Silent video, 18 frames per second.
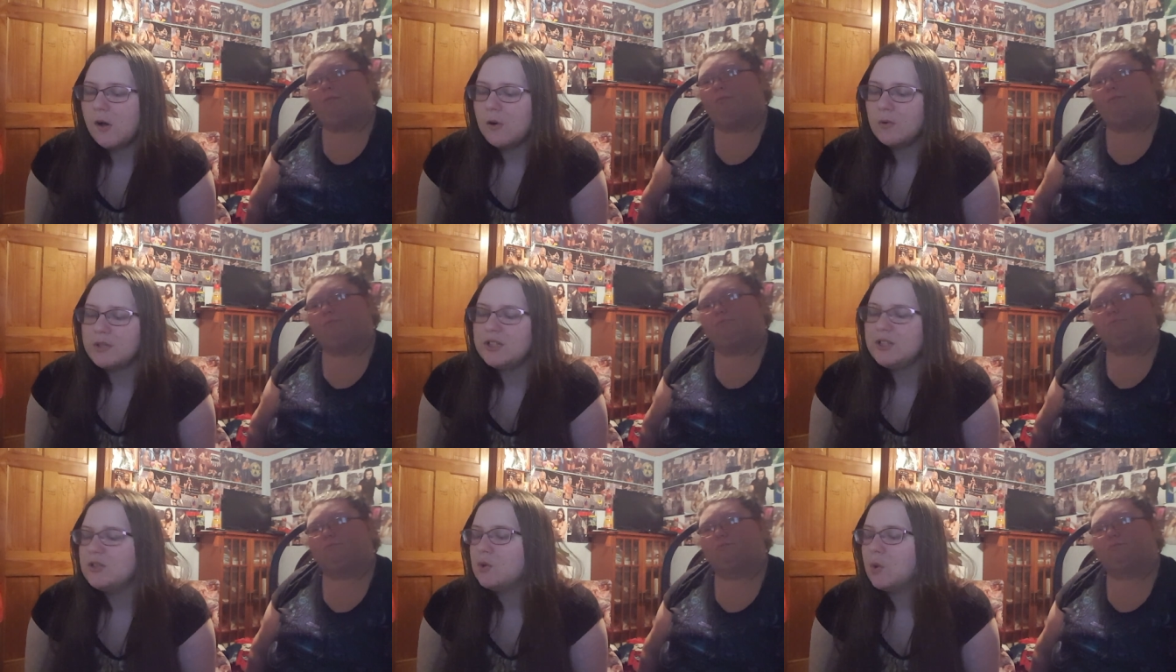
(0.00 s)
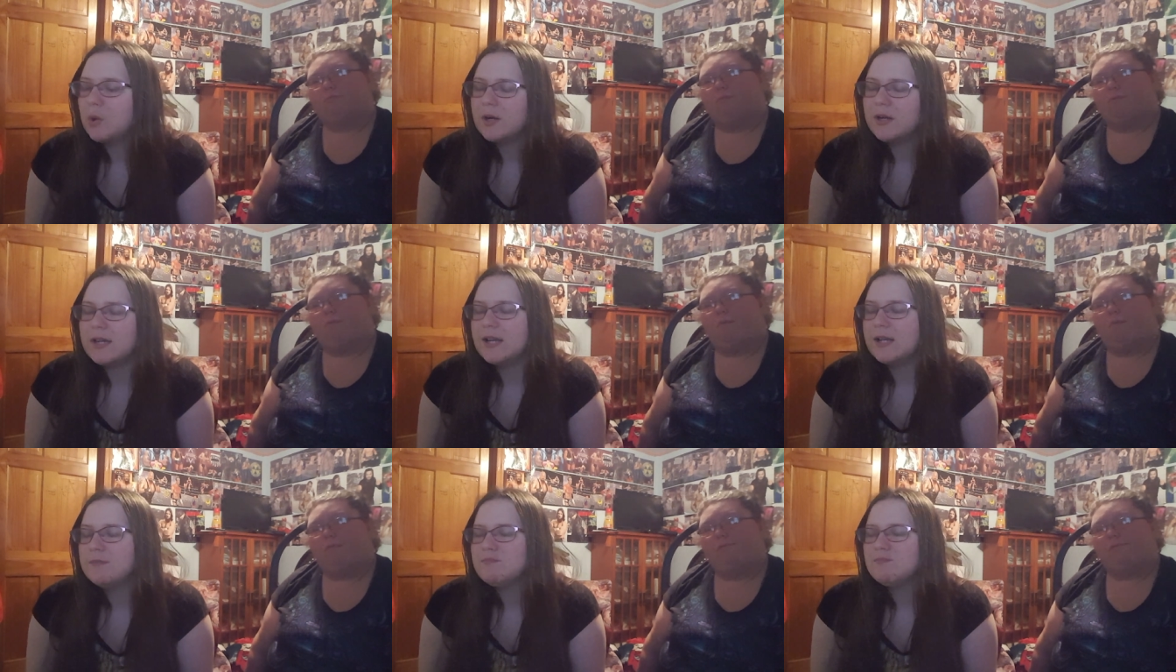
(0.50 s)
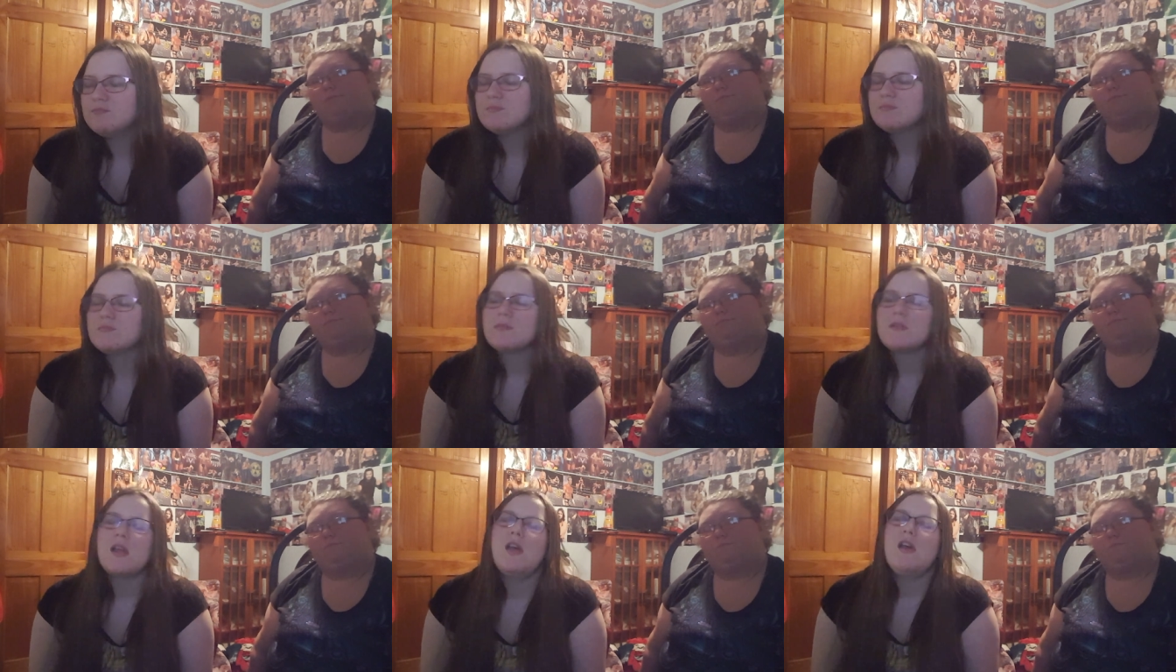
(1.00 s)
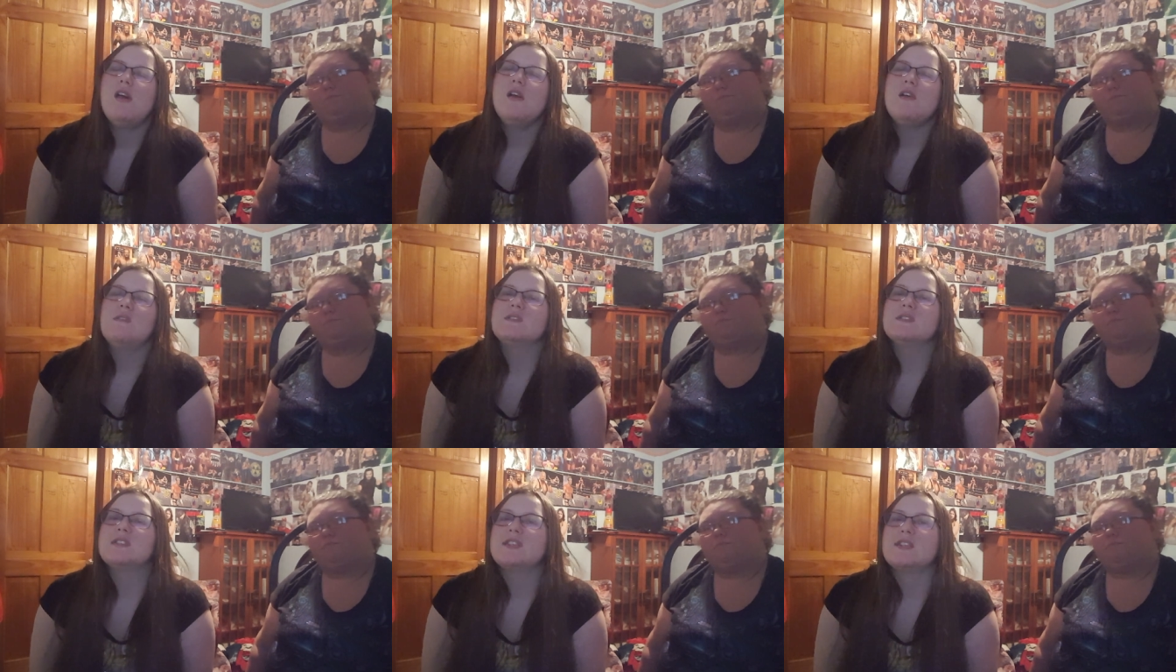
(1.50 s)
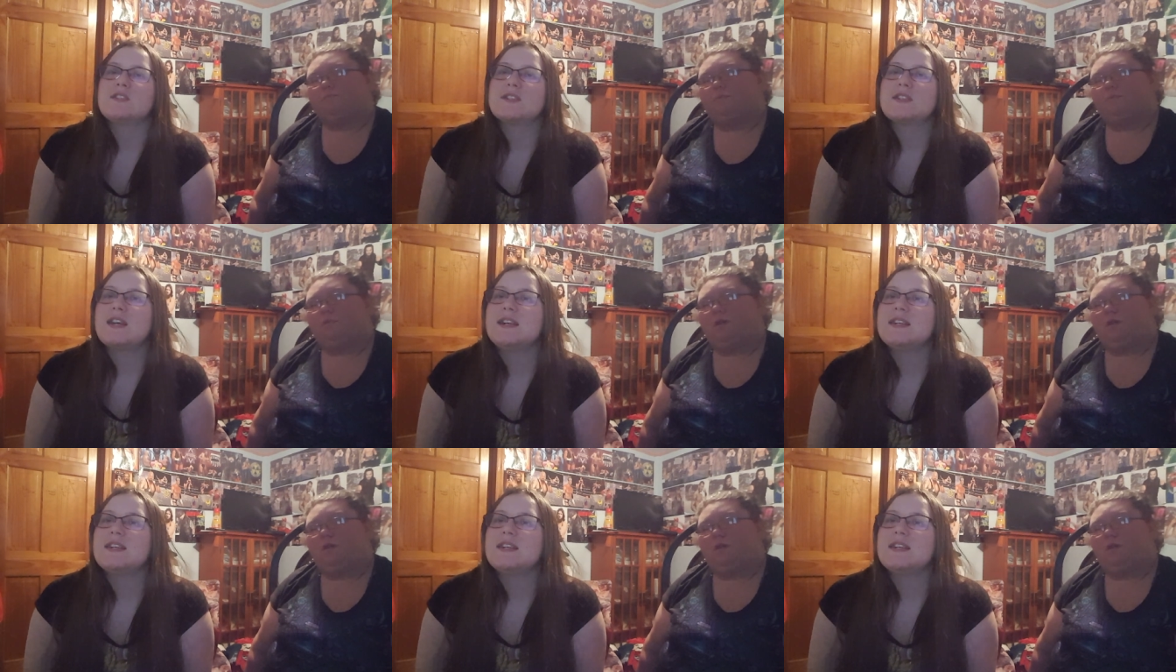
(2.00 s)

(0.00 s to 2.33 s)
Oney Lorcan for Cedric